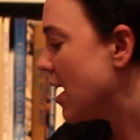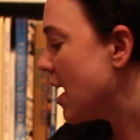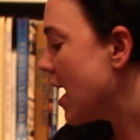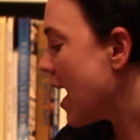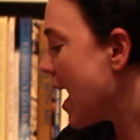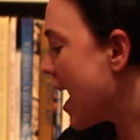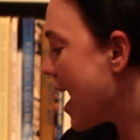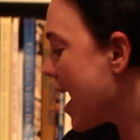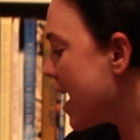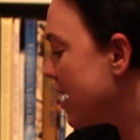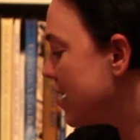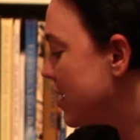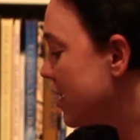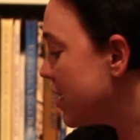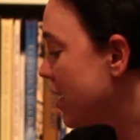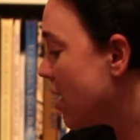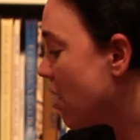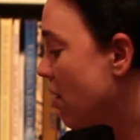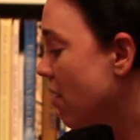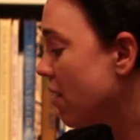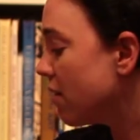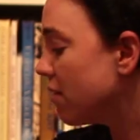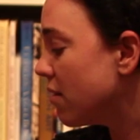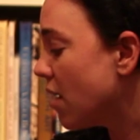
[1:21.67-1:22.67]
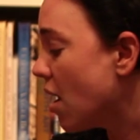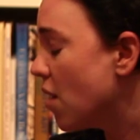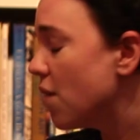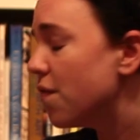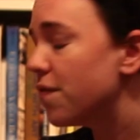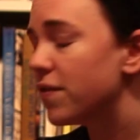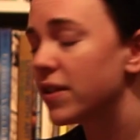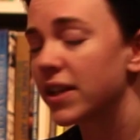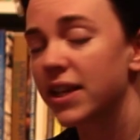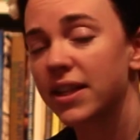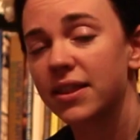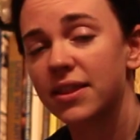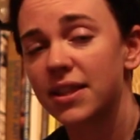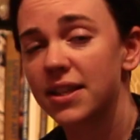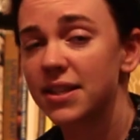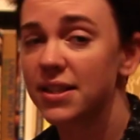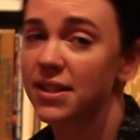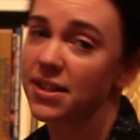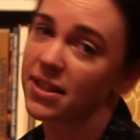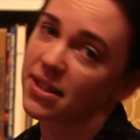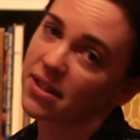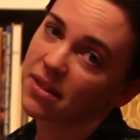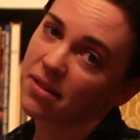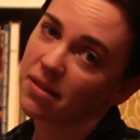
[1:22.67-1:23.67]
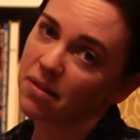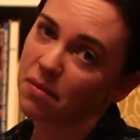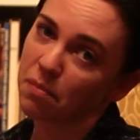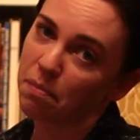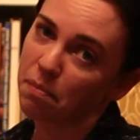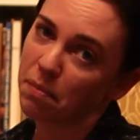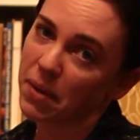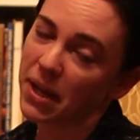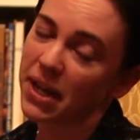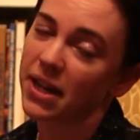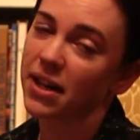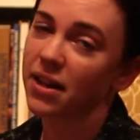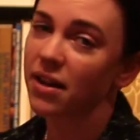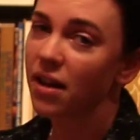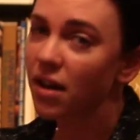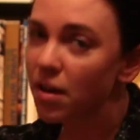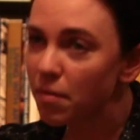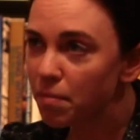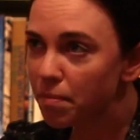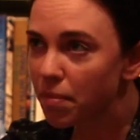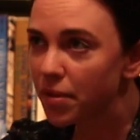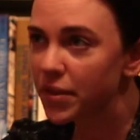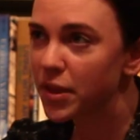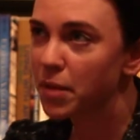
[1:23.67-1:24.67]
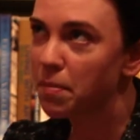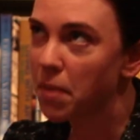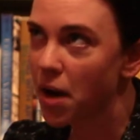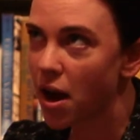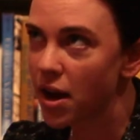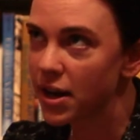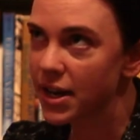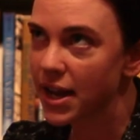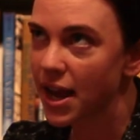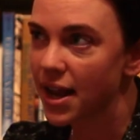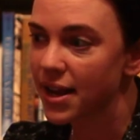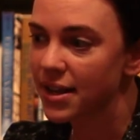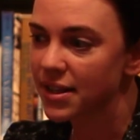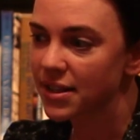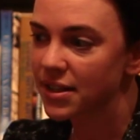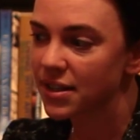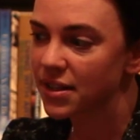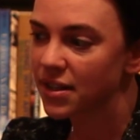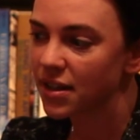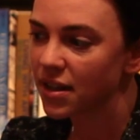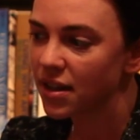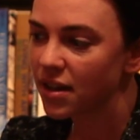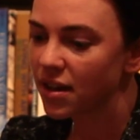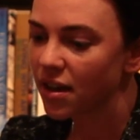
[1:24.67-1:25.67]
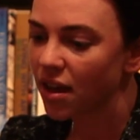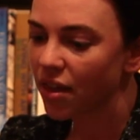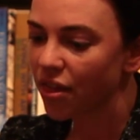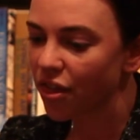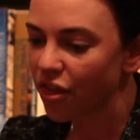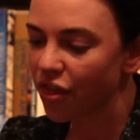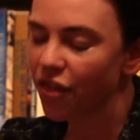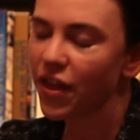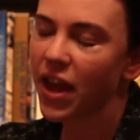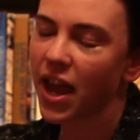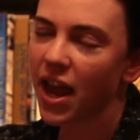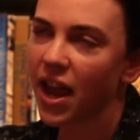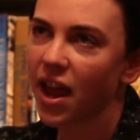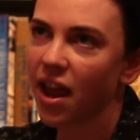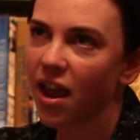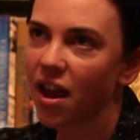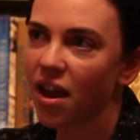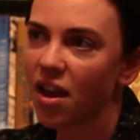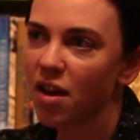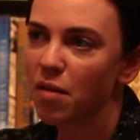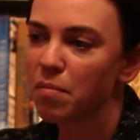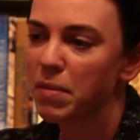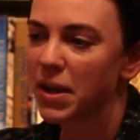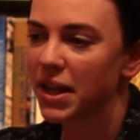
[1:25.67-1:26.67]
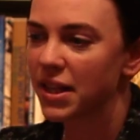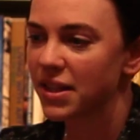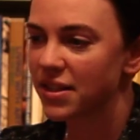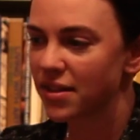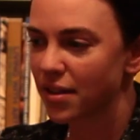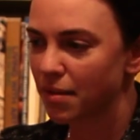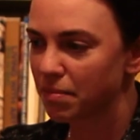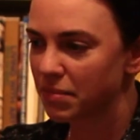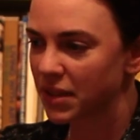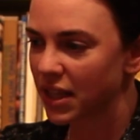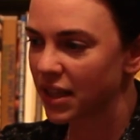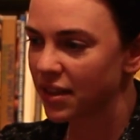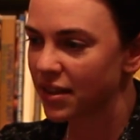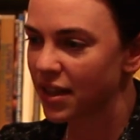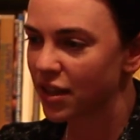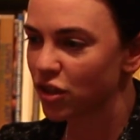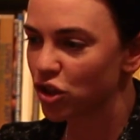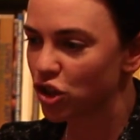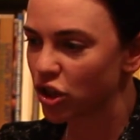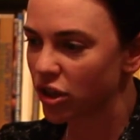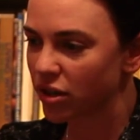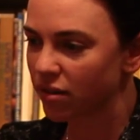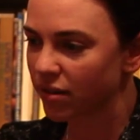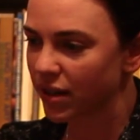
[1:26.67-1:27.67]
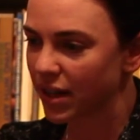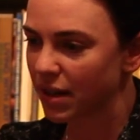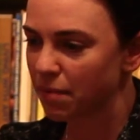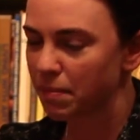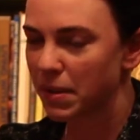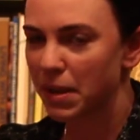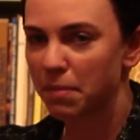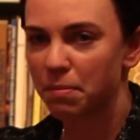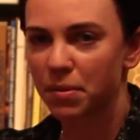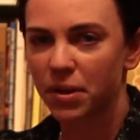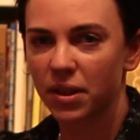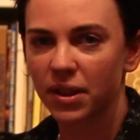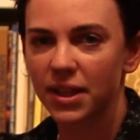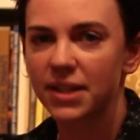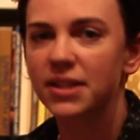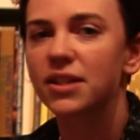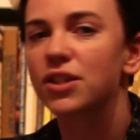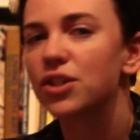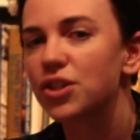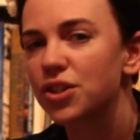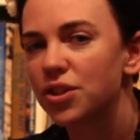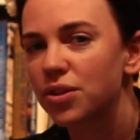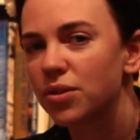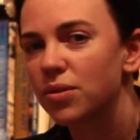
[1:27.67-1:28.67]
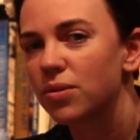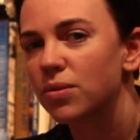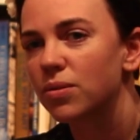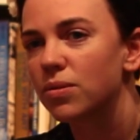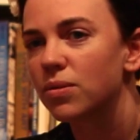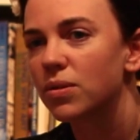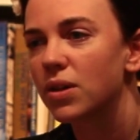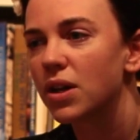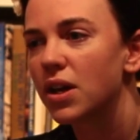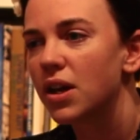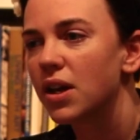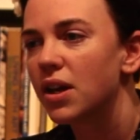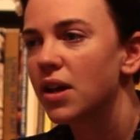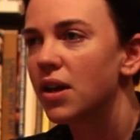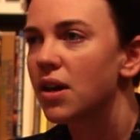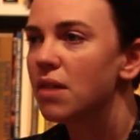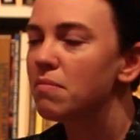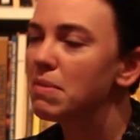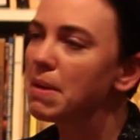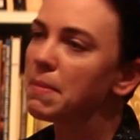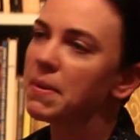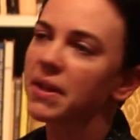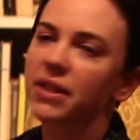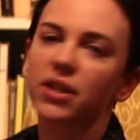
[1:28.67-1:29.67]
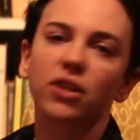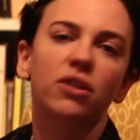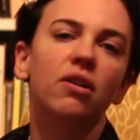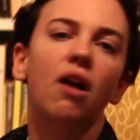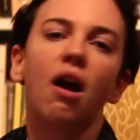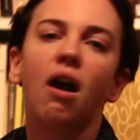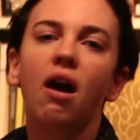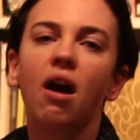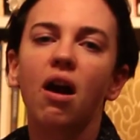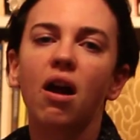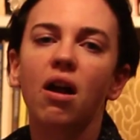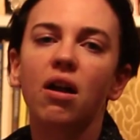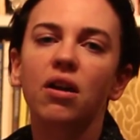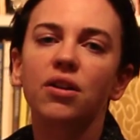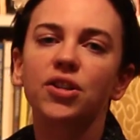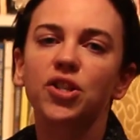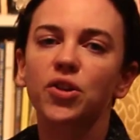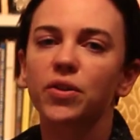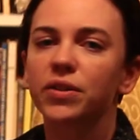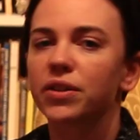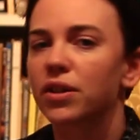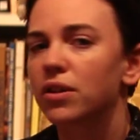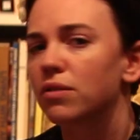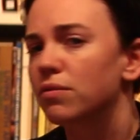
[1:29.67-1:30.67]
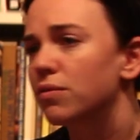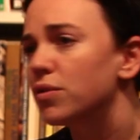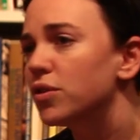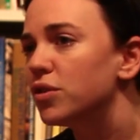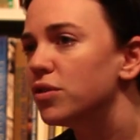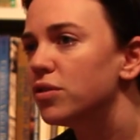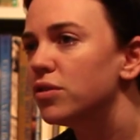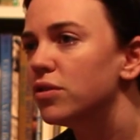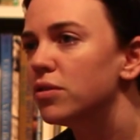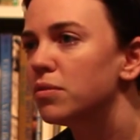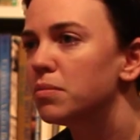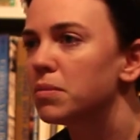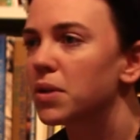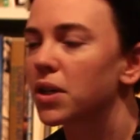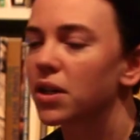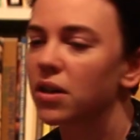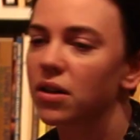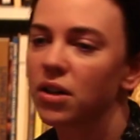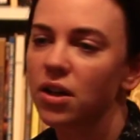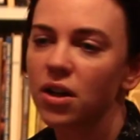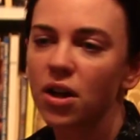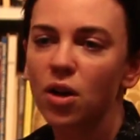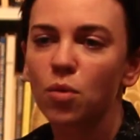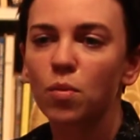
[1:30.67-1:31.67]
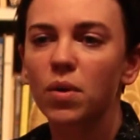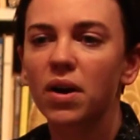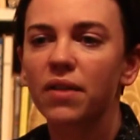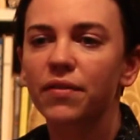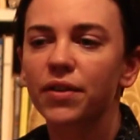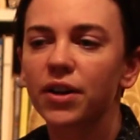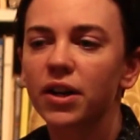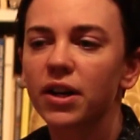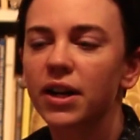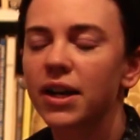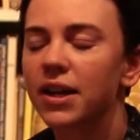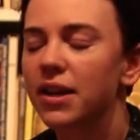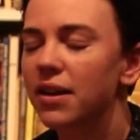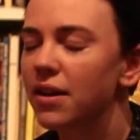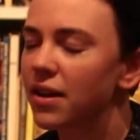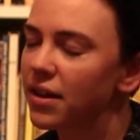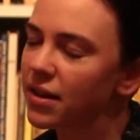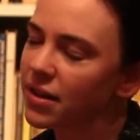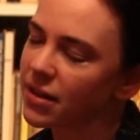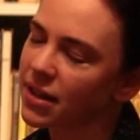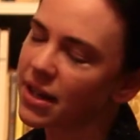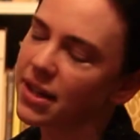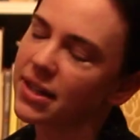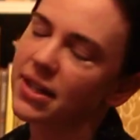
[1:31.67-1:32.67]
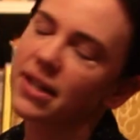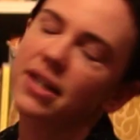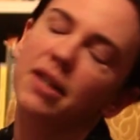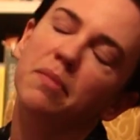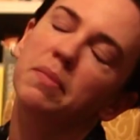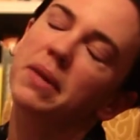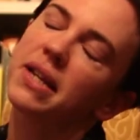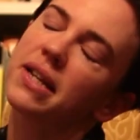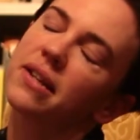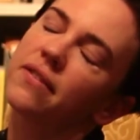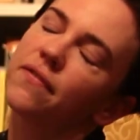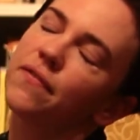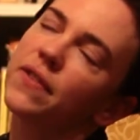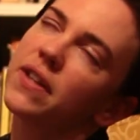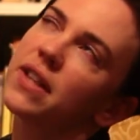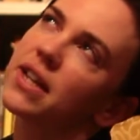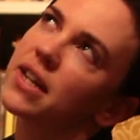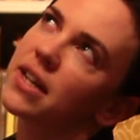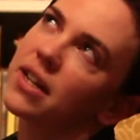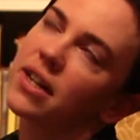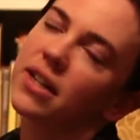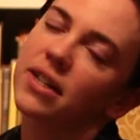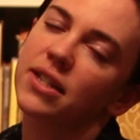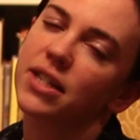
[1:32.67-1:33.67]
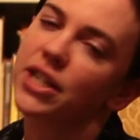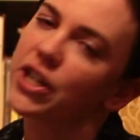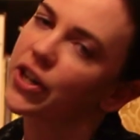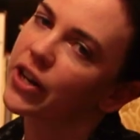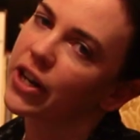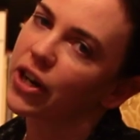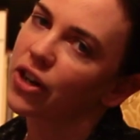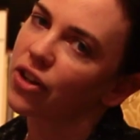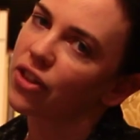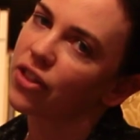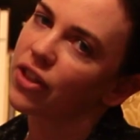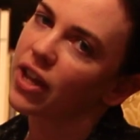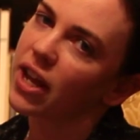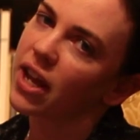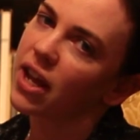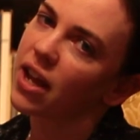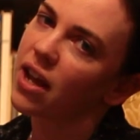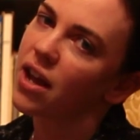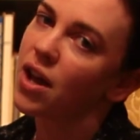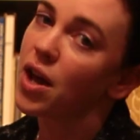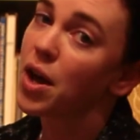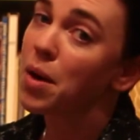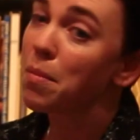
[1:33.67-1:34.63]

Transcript: And, you know, hopefully this being the podcast thing, being something that generally people listen to, maybe in their cars or in their room or wherever, it can tend to feel like an interior thing.